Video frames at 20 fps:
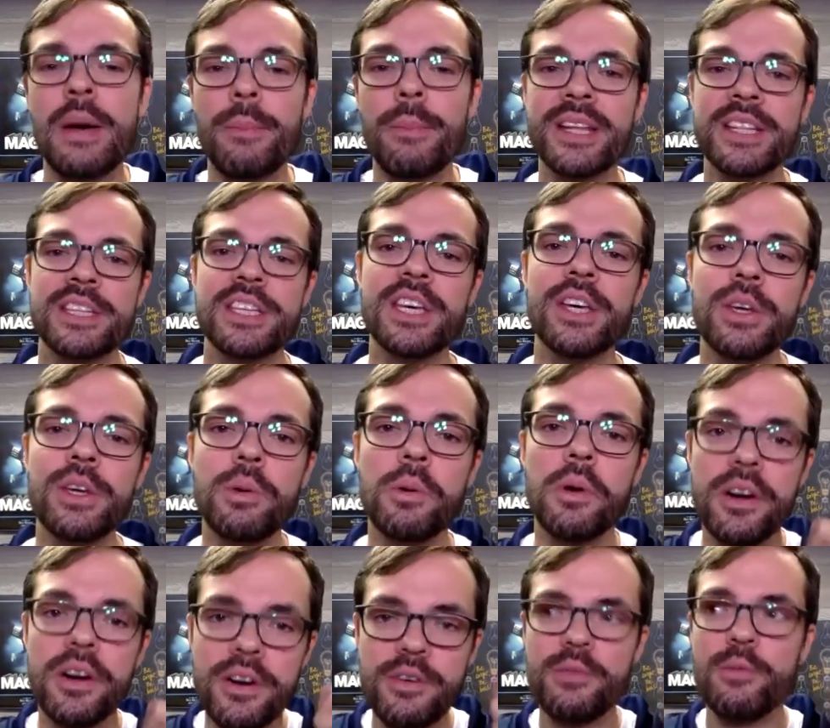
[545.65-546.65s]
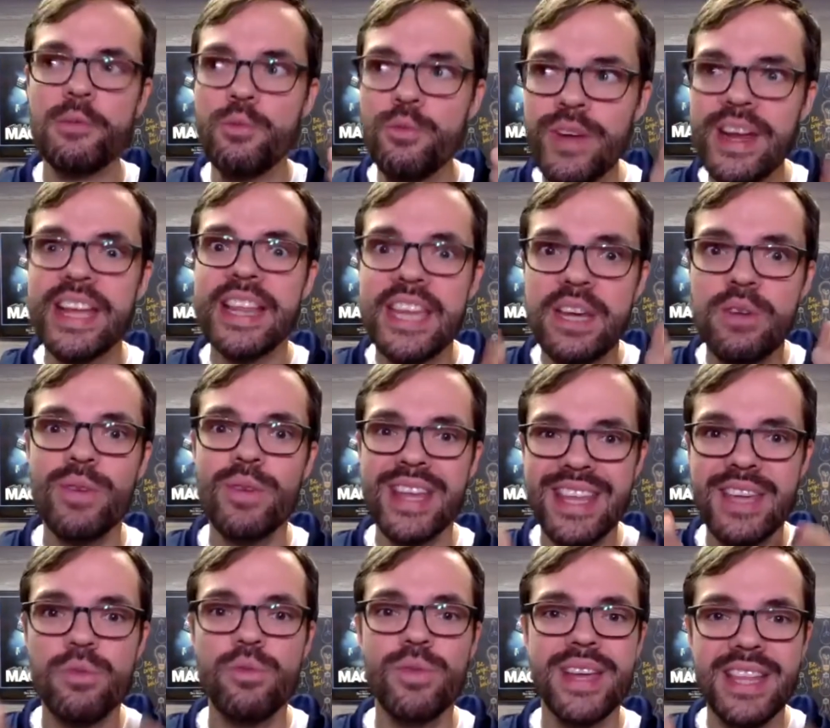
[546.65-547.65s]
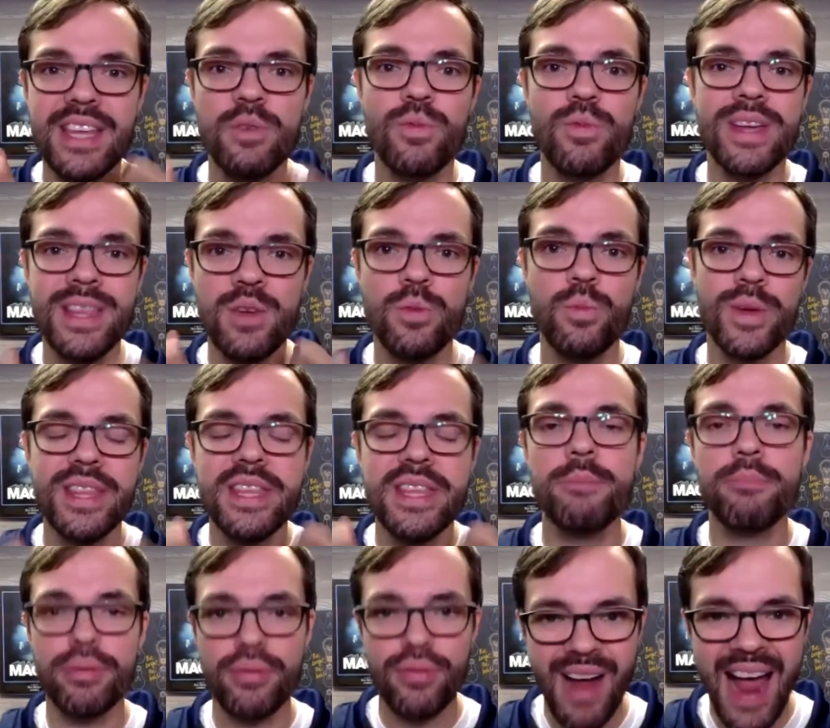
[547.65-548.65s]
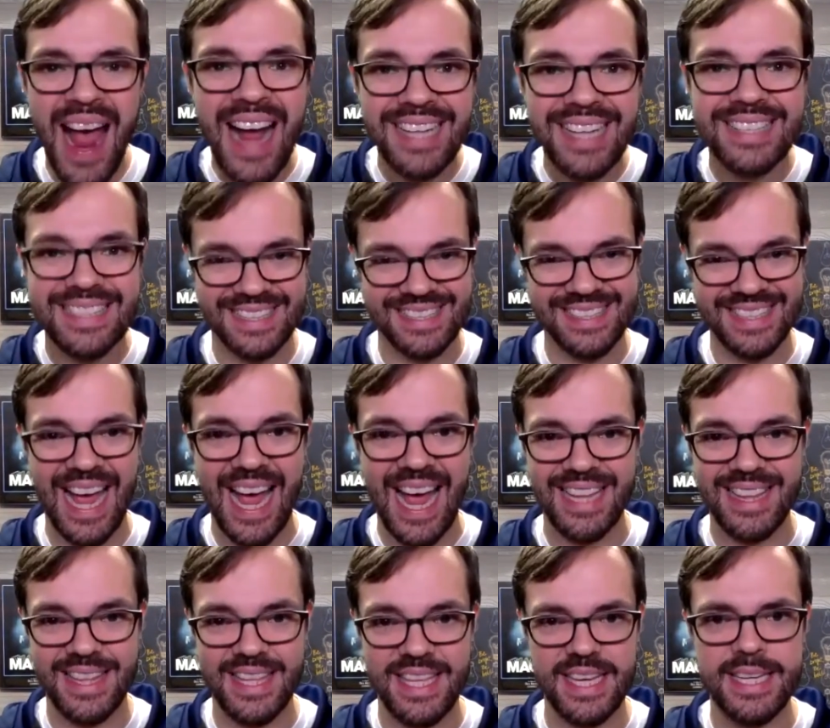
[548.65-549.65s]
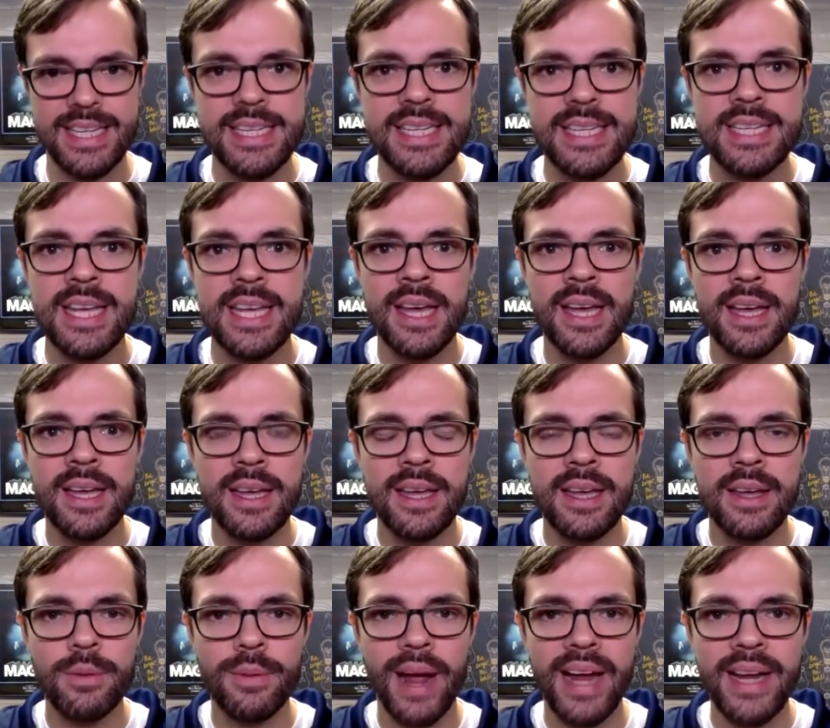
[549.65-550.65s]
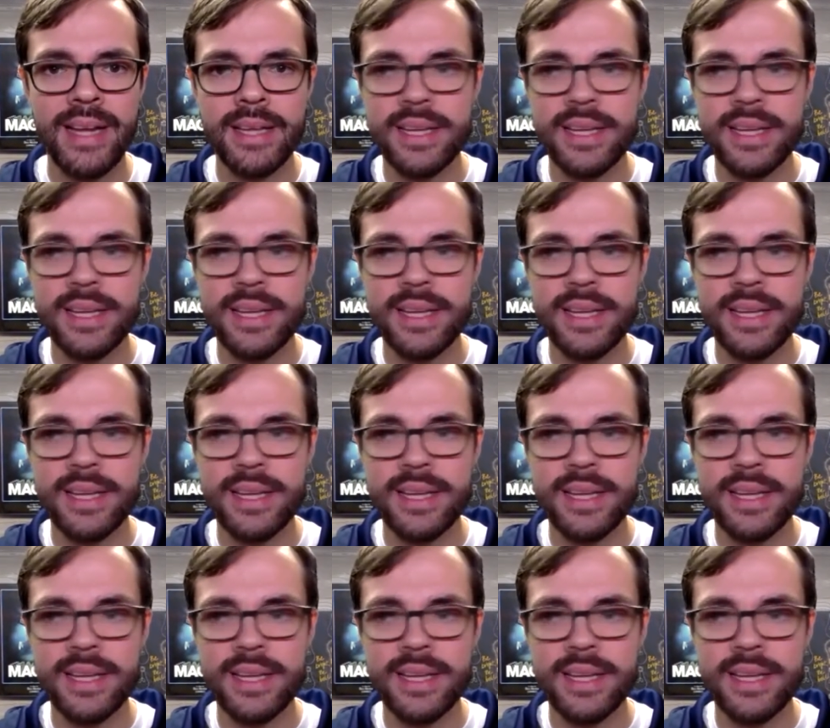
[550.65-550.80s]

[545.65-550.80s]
But until you are really really really really really practiced at this, right?